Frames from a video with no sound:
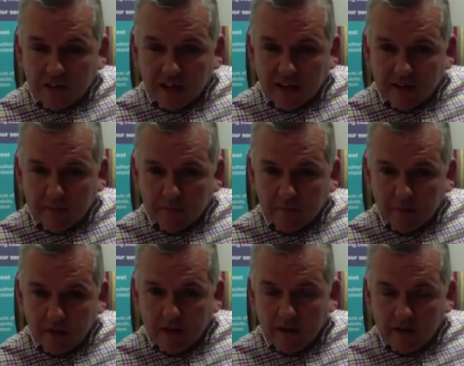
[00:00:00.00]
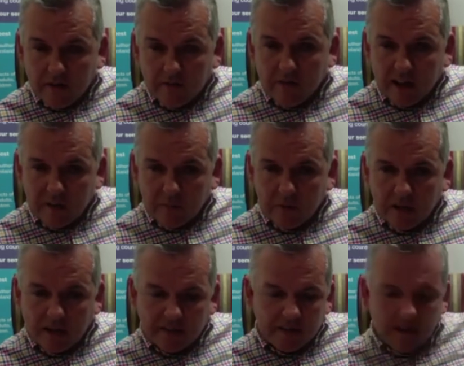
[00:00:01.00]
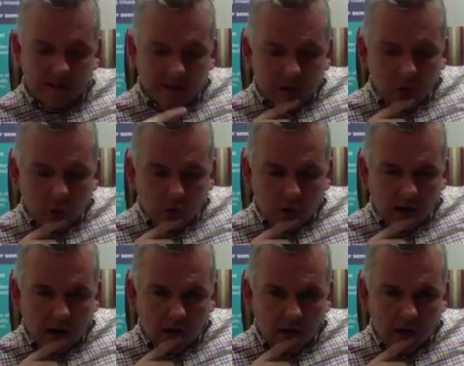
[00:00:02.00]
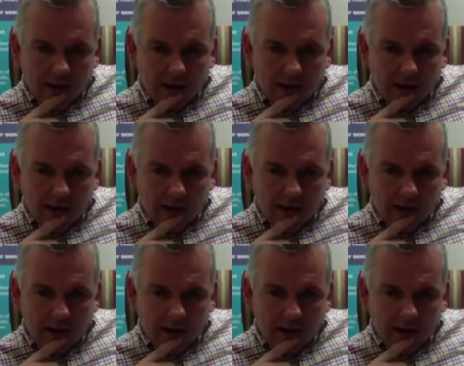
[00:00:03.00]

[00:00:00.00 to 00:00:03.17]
that I'm developing as I go along.